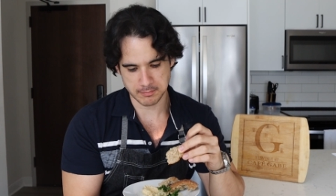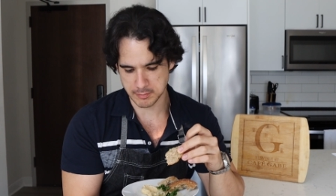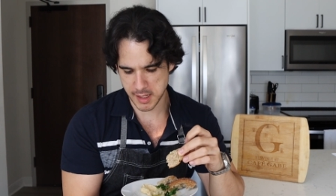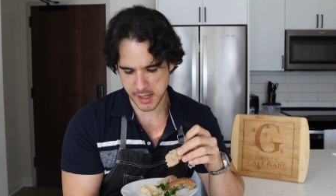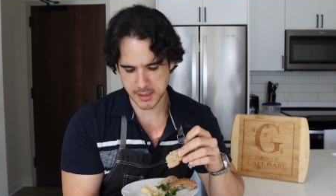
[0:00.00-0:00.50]

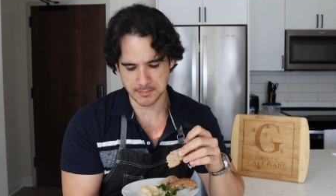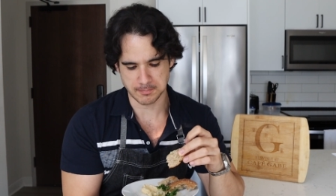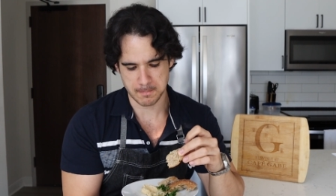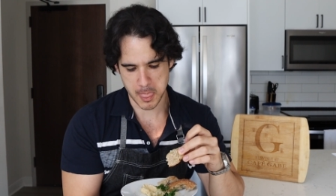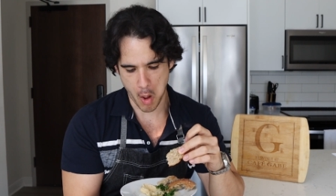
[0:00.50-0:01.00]

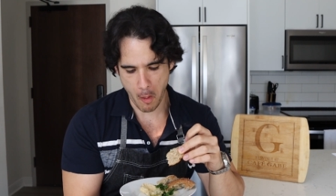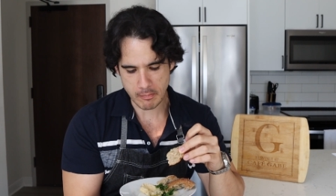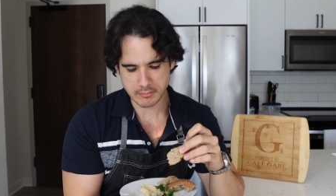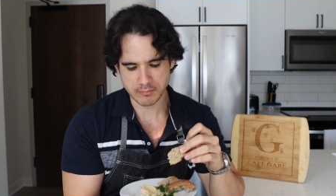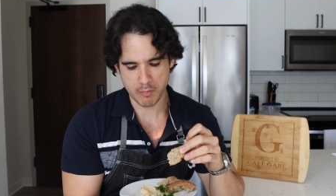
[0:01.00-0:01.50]
Man.
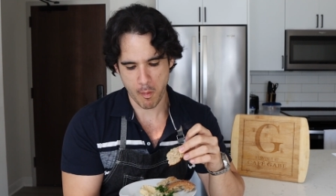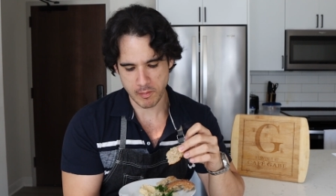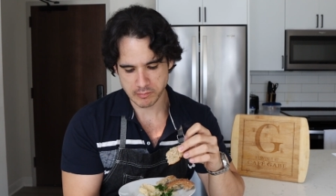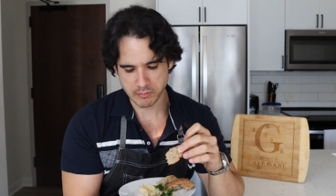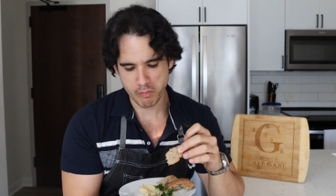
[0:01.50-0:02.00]

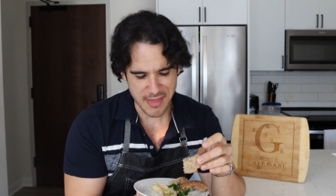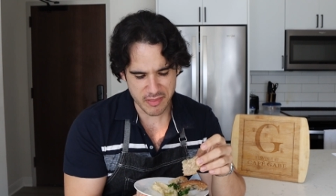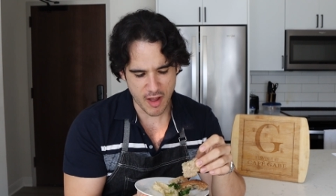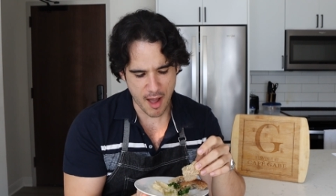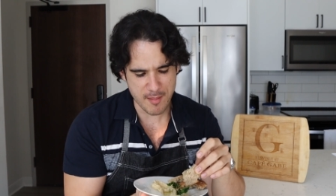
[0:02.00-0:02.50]
I
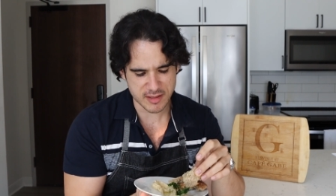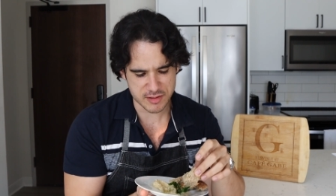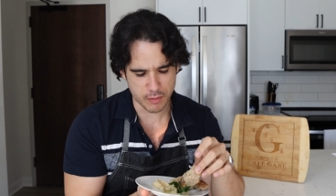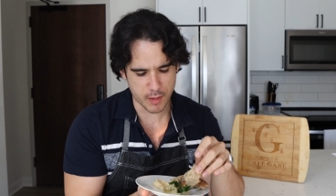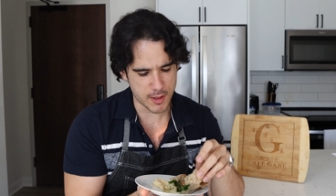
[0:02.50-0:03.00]
think the hummus
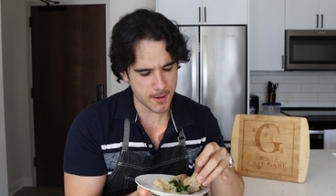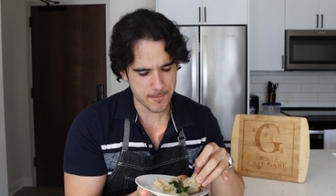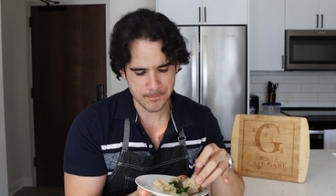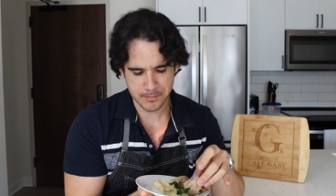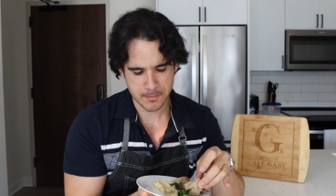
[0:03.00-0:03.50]
is the
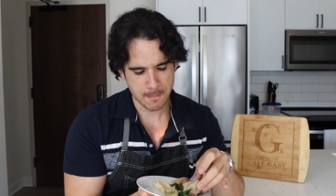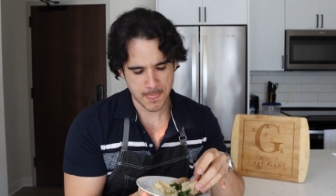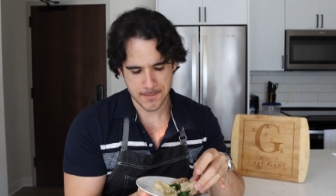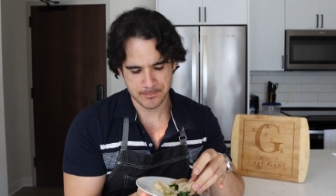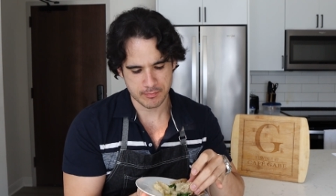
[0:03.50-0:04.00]
winner,
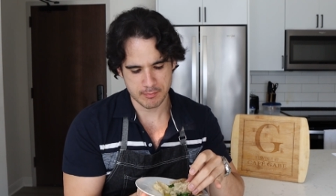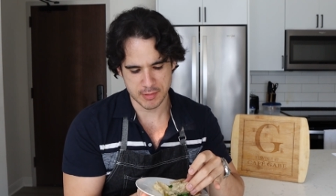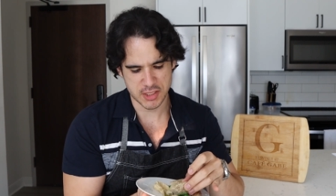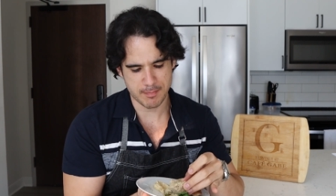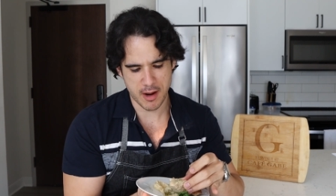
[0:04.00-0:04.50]

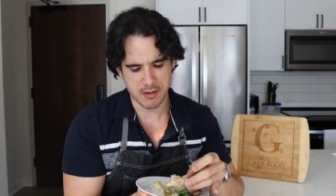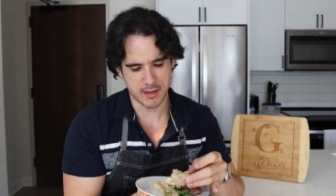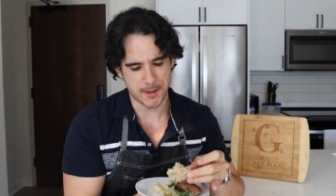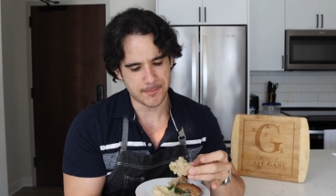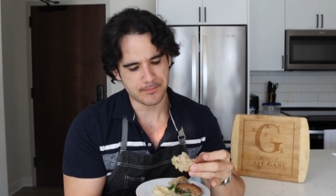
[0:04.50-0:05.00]
but just
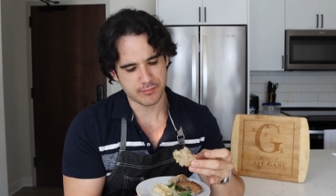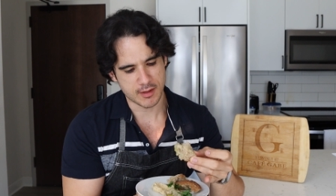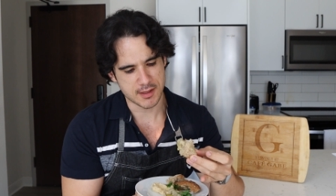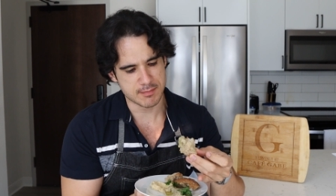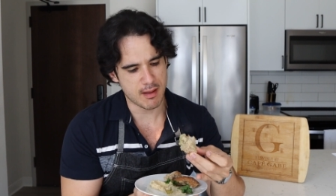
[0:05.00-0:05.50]
barely,
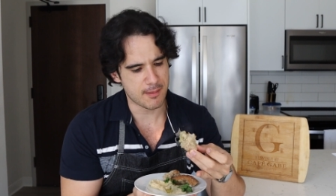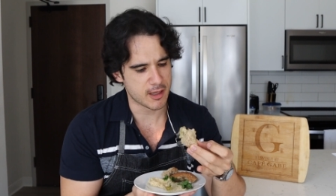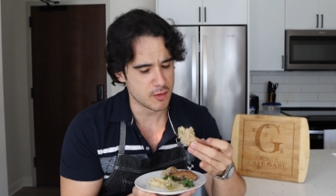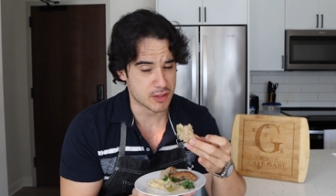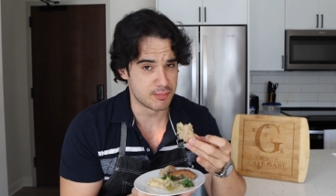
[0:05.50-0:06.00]
because Baba
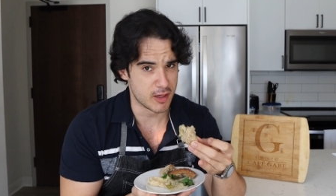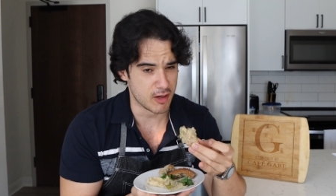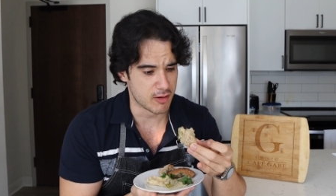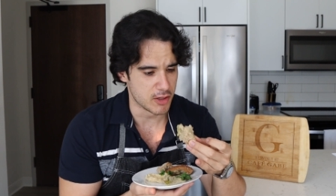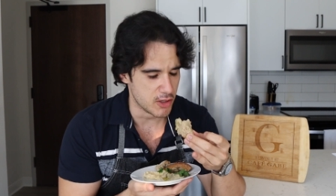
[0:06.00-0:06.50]
Ghanoush is pretty
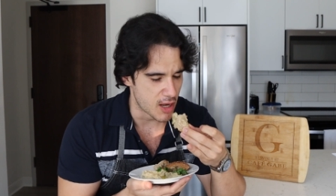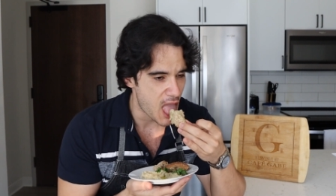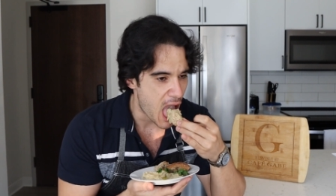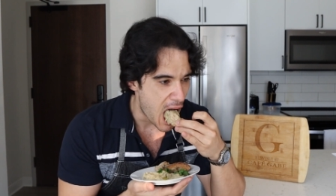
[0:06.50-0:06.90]
darn good.